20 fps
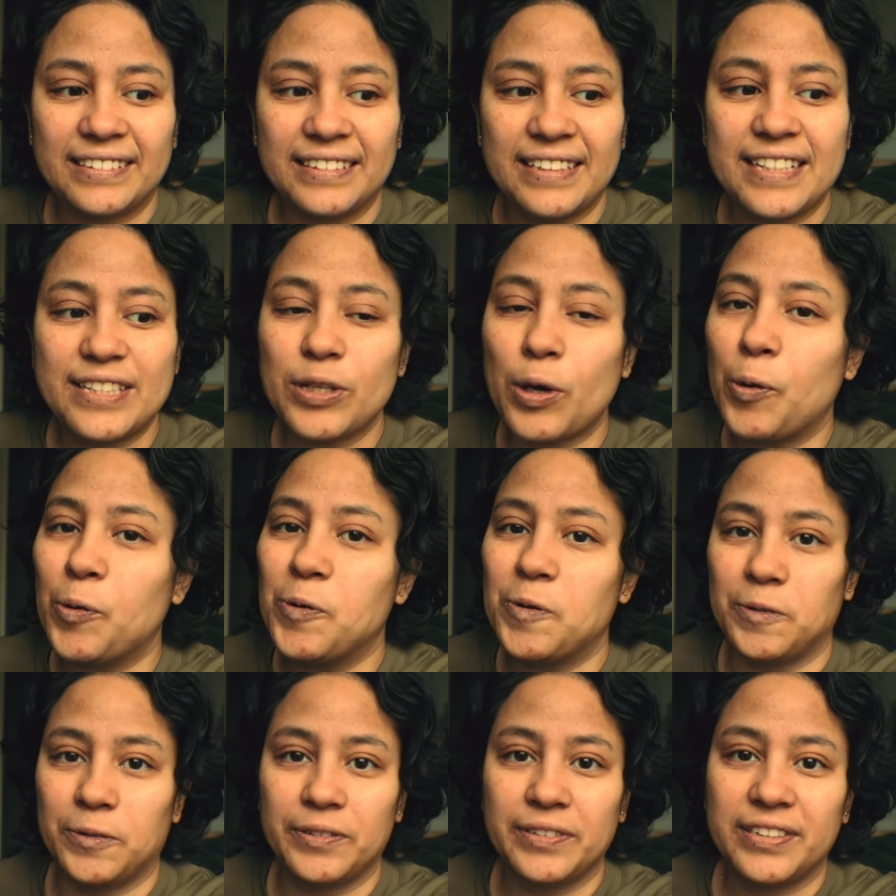It's
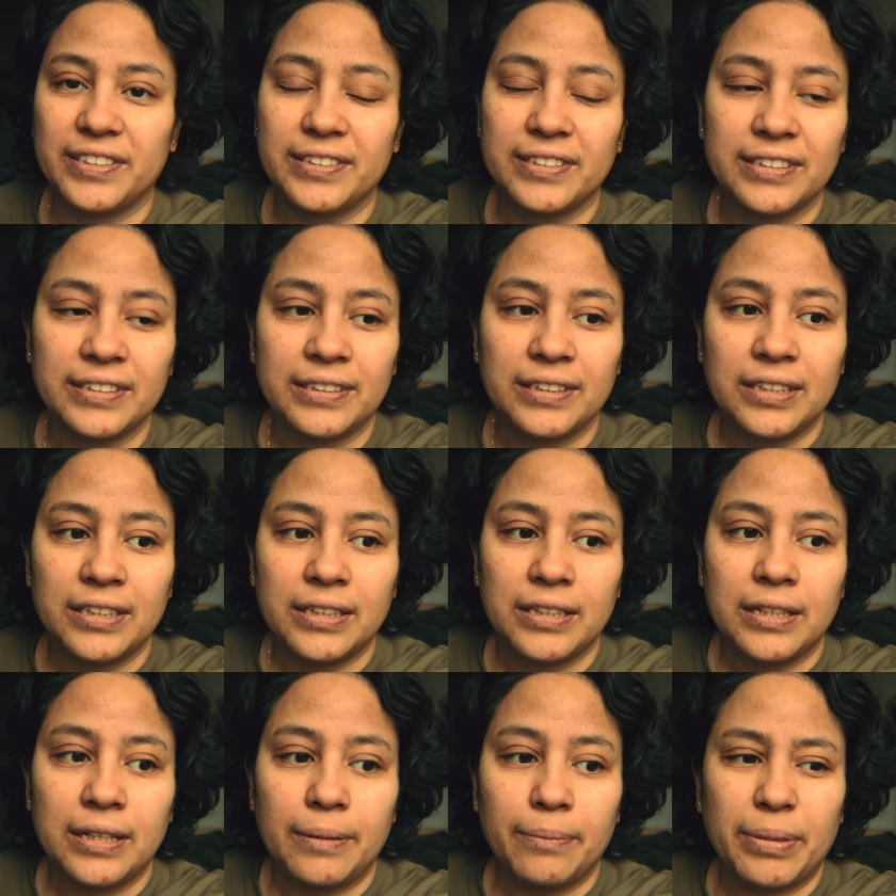old,
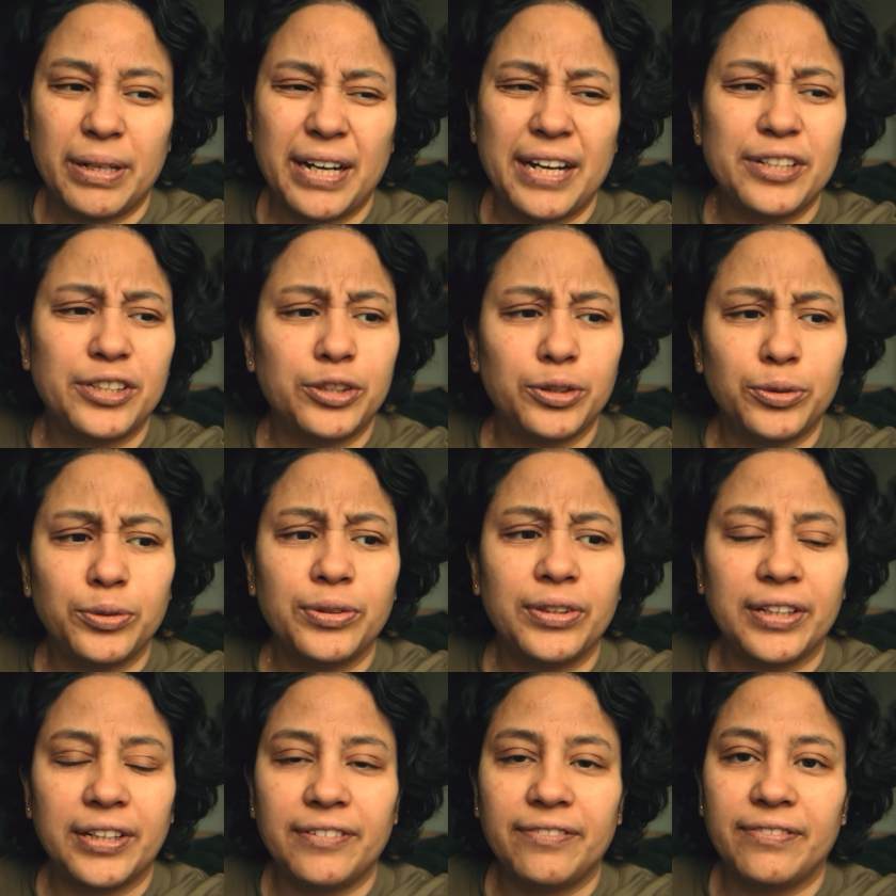but I do
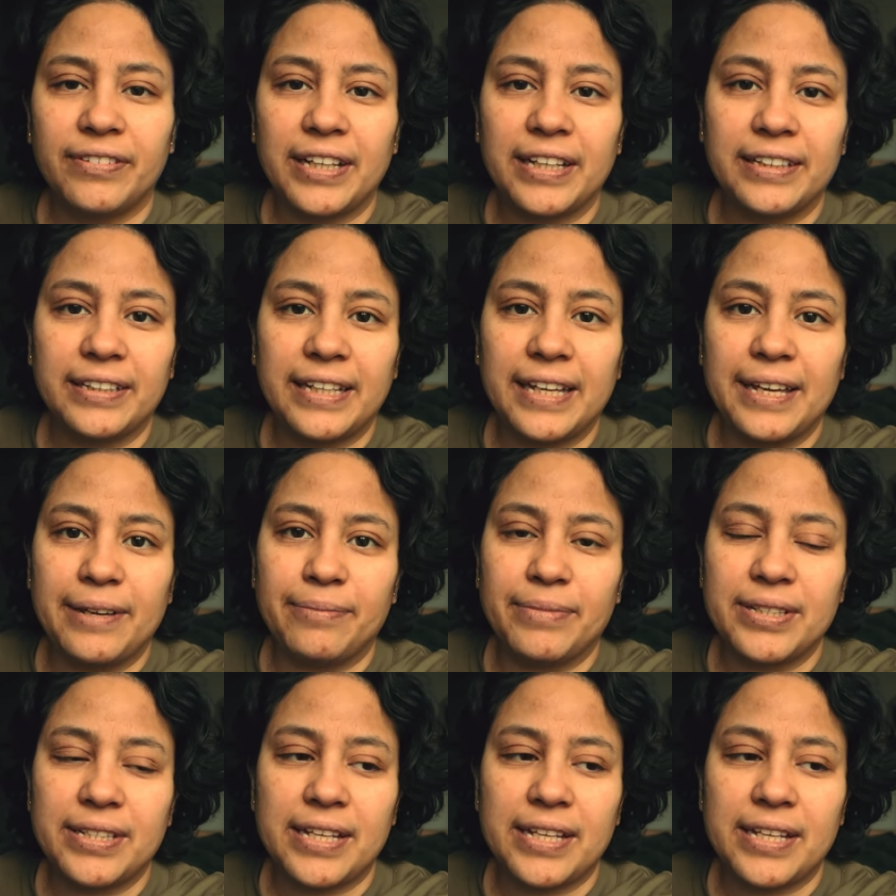love that game.